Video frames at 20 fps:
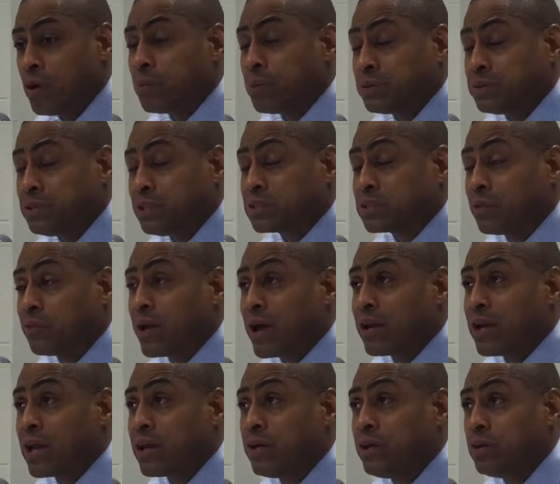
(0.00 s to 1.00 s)
in position
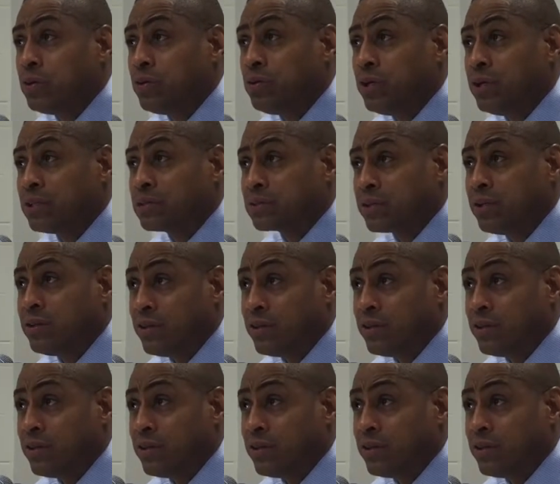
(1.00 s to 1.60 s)
right now to do this,